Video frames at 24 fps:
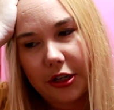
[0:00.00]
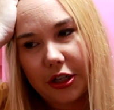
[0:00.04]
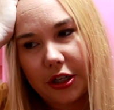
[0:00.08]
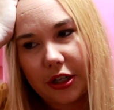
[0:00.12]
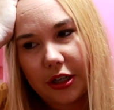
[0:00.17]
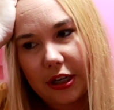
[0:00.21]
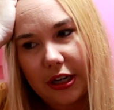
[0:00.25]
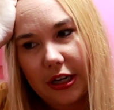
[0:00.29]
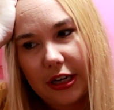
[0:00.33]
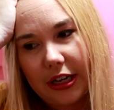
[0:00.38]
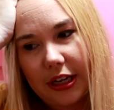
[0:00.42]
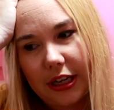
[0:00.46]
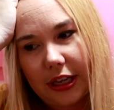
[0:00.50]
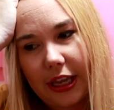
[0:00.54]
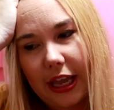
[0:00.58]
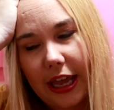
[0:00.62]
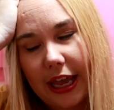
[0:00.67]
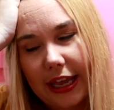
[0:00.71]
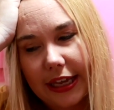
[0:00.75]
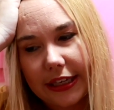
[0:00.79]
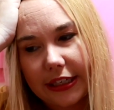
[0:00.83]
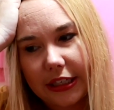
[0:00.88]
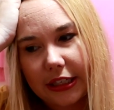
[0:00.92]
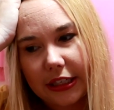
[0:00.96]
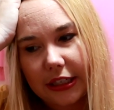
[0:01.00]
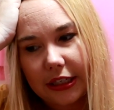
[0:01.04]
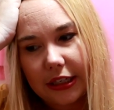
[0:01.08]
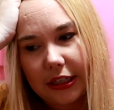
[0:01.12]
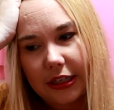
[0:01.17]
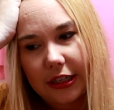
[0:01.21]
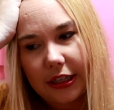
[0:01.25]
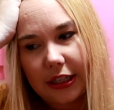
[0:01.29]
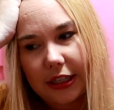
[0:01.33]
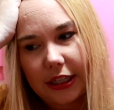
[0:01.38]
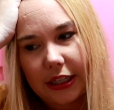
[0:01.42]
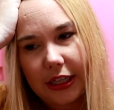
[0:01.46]
gosh. Yes.
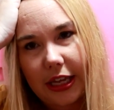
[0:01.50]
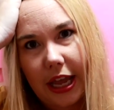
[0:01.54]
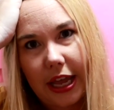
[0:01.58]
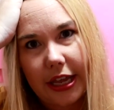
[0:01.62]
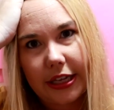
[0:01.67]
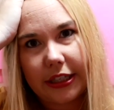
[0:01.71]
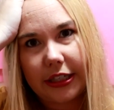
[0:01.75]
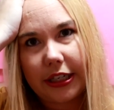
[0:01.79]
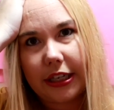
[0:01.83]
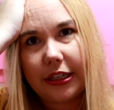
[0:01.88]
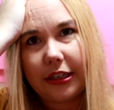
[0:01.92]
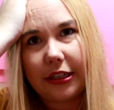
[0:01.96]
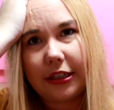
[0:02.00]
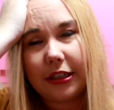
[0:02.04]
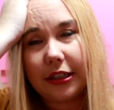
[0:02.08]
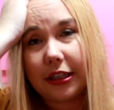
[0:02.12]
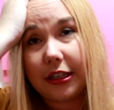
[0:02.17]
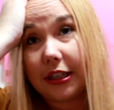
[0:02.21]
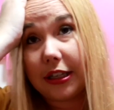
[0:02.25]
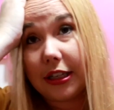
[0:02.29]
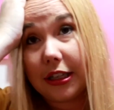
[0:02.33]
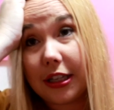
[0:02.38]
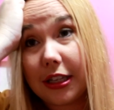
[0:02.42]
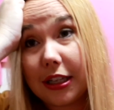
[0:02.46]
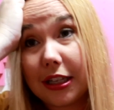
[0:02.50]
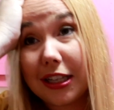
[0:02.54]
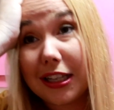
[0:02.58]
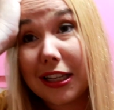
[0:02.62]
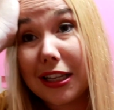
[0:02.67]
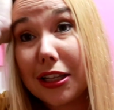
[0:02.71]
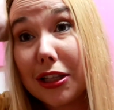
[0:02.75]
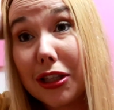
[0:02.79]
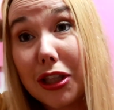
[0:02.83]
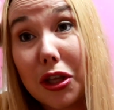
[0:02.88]
Yes. They really messed with your cake?